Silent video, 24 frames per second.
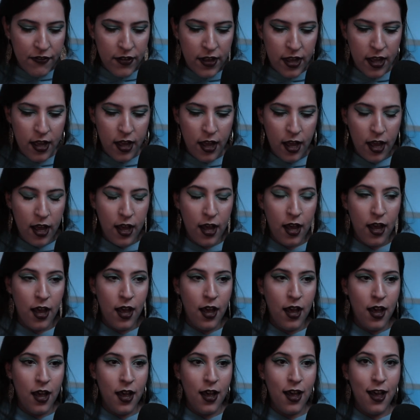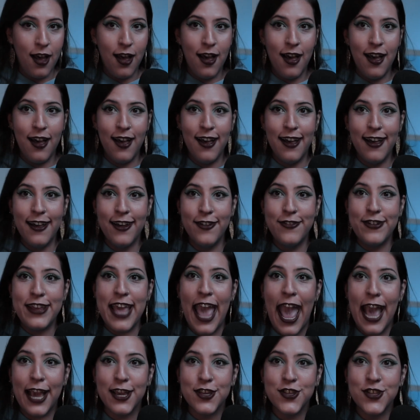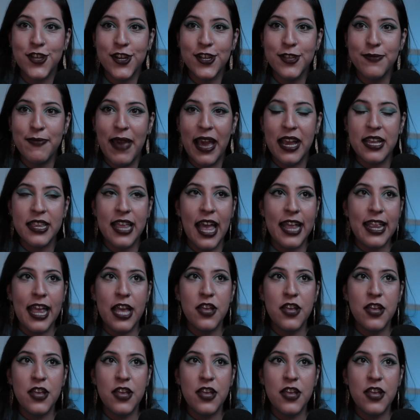a reaction back then.